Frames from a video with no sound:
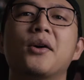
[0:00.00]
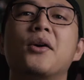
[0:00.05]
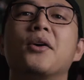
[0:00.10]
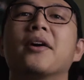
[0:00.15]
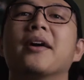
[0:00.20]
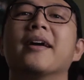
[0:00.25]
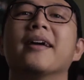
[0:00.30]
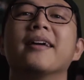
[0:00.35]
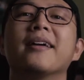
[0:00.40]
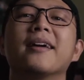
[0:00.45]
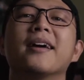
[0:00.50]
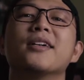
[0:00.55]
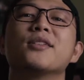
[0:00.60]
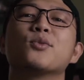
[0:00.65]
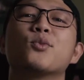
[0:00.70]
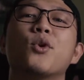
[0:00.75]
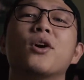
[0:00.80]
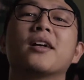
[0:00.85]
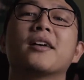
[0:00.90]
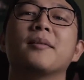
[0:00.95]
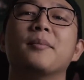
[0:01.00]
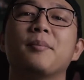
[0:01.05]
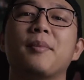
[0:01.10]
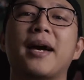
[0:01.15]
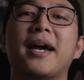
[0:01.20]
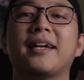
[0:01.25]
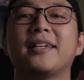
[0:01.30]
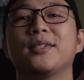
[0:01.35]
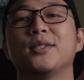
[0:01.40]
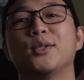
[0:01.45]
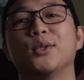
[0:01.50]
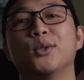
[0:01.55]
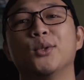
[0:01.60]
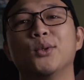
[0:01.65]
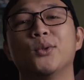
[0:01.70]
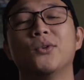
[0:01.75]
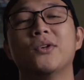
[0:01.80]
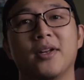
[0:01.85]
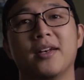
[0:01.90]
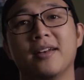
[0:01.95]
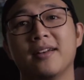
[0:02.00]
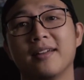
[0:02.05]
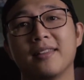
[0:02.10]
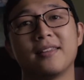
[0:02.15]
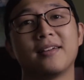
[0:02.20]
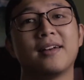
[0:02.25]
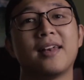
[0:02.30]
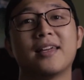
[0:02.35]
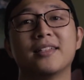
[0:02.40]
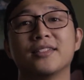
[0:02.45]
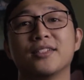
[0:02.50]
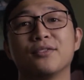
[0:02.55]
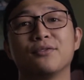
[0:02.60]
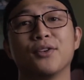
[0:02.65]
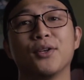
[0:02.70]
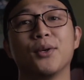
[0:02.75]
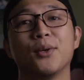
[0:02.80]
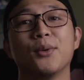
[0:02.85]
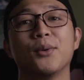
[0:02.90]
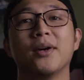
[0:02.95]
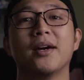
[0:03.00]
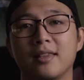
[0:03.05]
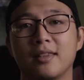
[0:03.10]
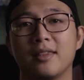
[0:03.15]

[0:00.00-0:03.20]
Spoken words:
Alright, hey guys, welcome back to another lens review,